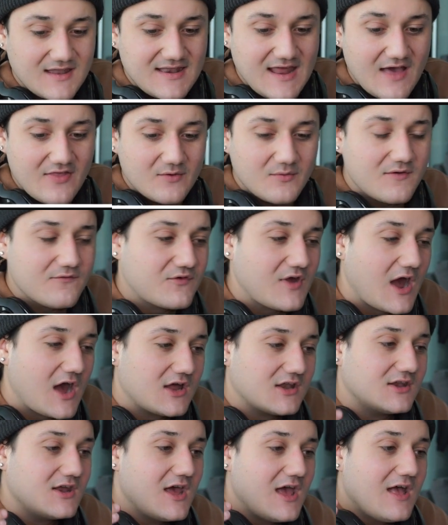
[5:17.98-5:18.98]
Now that we've
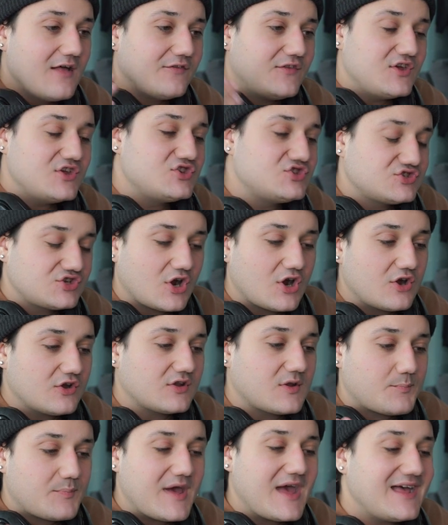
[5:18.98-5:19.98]
gotten the shirt,
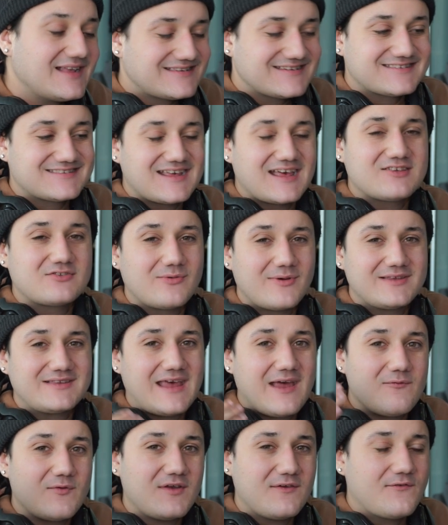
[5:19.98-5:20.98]
the pants, accessories,
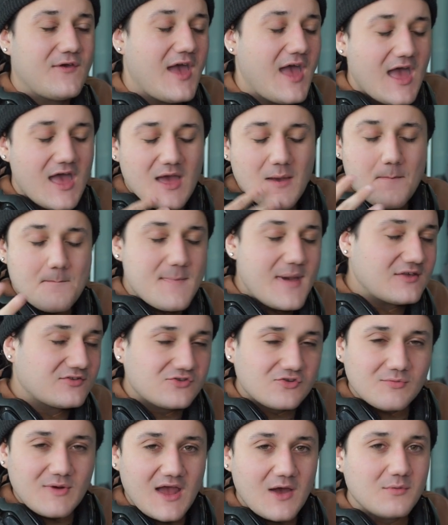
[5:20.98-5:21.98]
and we've
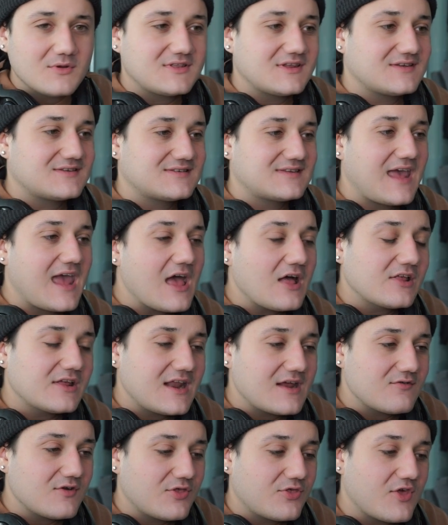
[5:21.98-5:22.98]
messed around with the scale
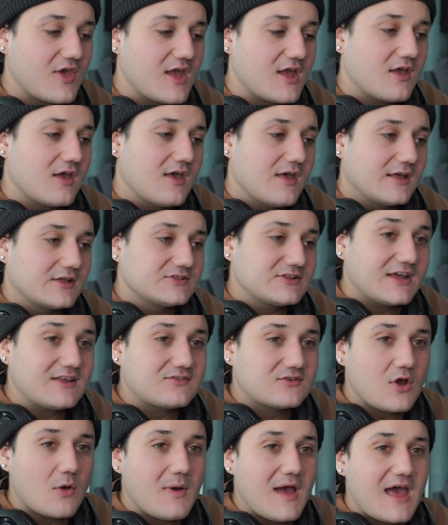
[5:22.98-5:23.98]
and everything,
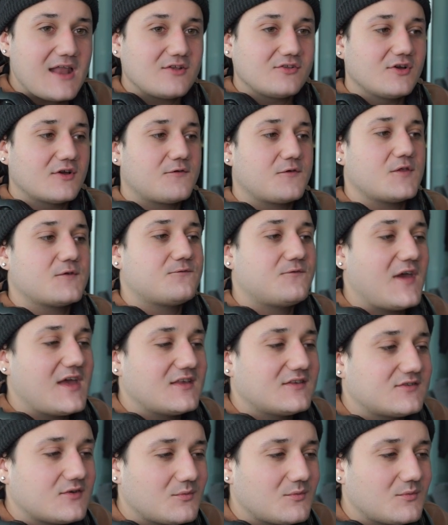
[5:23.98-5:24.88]
let's go ahead and look for the face.